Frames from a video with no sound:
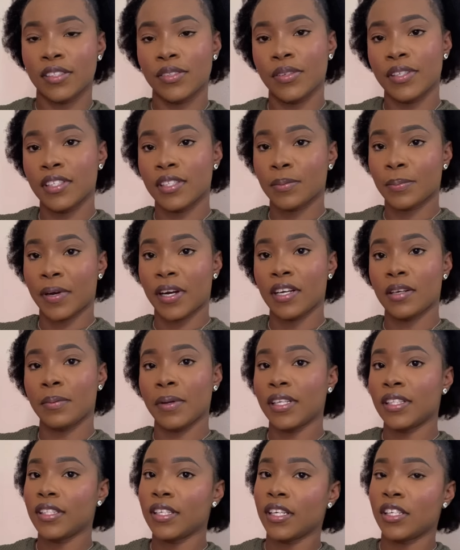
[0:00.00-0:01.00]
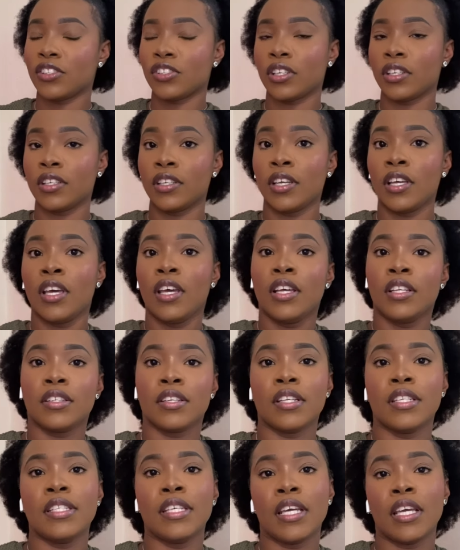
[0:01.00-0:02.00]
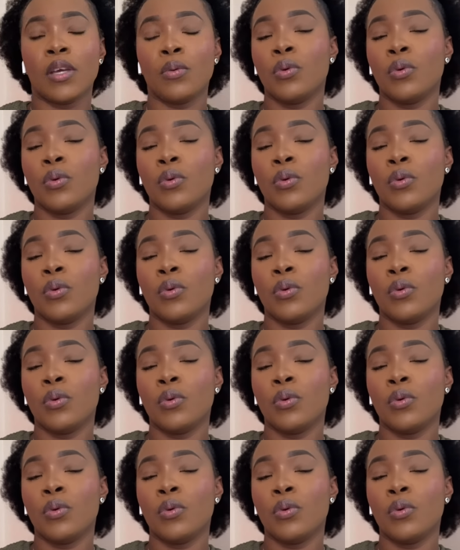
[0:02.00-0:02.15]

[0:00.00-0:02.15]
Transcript: to Inspired by Tasia. Today